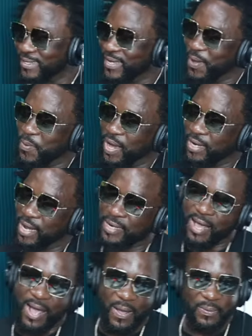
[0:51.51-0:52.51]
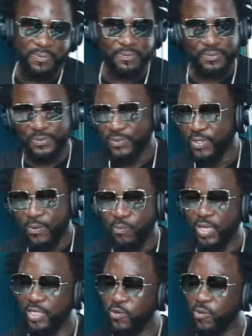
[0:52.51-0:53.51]
yeah, man. And um,
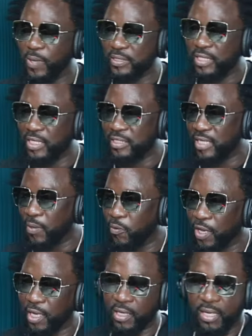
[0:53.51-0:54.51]
been doing my thing same way.